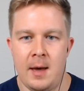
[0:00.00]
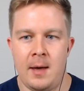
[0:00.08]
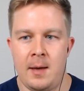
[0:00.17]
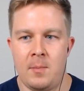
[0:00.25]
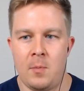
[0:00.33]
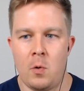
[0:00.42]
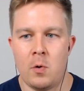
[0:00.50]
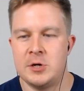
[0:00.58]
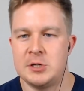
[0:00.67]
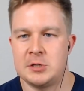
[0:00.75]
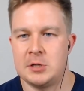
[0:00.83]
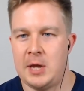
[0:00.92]

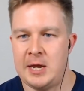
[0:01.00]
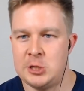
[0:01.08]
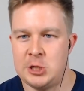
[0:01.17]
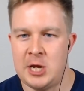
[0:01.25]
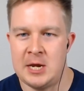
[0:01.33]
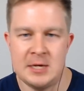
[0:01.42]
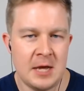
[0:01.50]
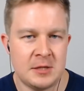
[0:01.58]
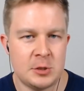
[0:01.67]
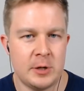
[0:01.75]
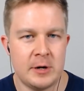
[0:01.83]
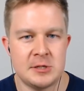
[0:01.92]
or just I chain
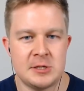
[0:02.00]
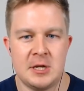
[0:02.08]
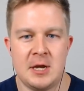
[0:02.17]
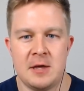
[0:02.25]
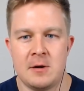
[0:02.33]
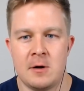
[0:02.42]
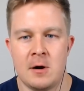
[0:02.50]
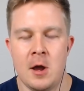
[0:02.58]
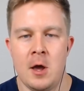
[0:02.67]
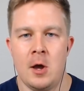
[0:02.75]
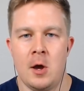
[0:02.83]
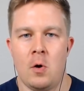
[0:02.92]
death triggers
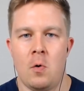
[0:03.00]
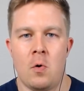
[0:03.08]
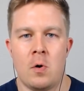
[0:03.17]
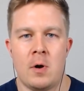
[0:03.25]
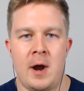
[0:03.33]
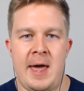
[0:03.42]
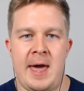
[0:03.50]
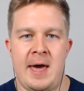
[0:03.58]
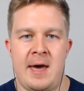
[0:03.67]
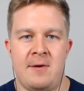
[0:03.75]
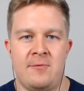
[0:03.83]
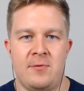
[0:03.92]
together, or I
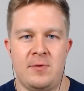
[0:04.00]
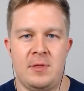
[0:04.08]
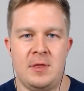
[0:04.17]
have